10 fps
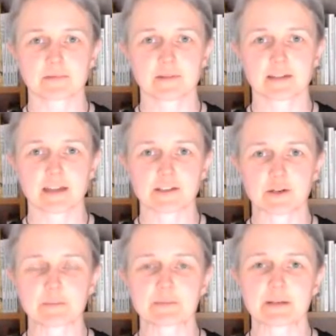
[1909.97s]
get our
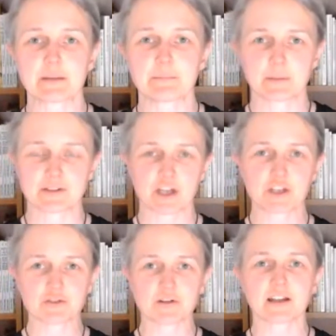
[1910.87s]
implementation
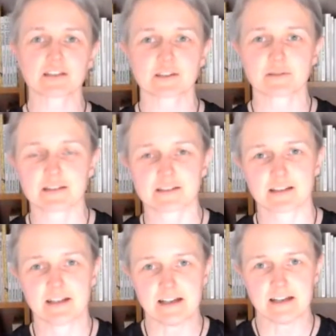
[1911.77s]
right, so that
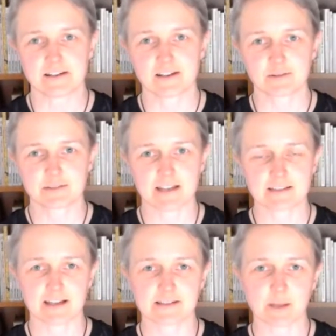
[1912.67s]
no data
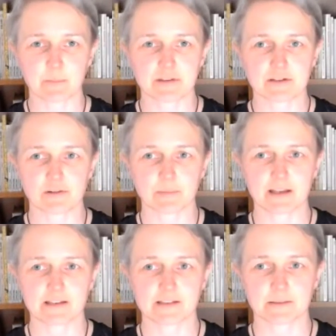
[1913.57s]
ends up in the wrong place.